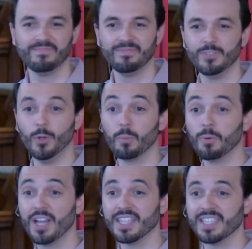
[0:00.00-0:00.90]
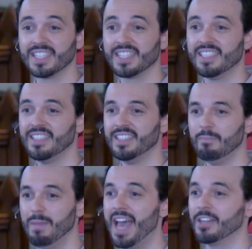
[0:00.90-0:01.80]
Your presence
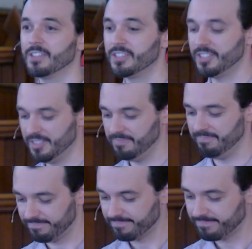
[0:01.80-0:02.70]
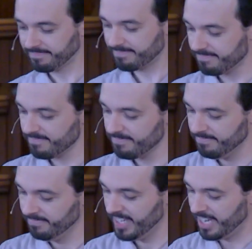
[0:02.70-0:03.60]
matters.
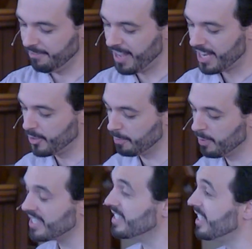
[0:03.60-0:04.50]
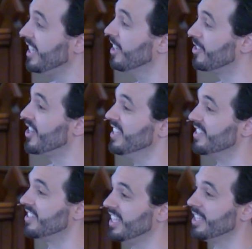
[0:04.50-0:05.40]
In fact, your presence here
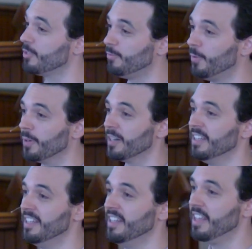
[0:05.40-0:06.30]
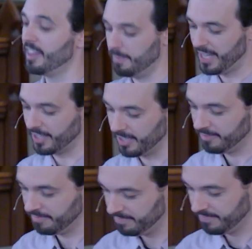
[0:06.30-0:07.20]
changes things for the better.
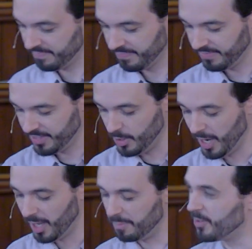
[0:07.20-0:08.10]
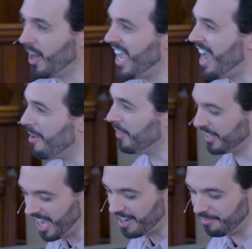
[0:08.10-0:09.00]
You help draw out the
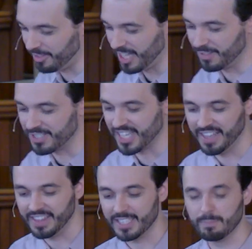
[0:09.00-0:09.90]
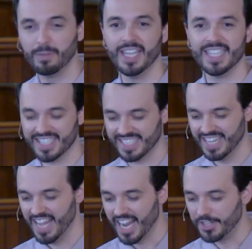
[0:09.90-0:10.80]
God flavors in this place,
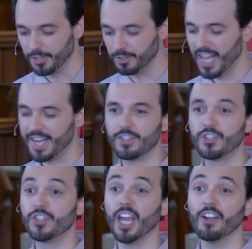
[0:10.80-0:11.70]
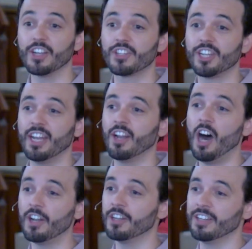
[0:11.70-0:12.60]
and your light is cherished and
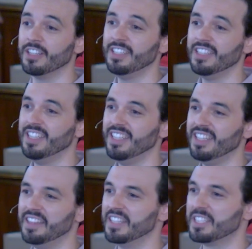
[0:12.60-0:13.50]
honored in this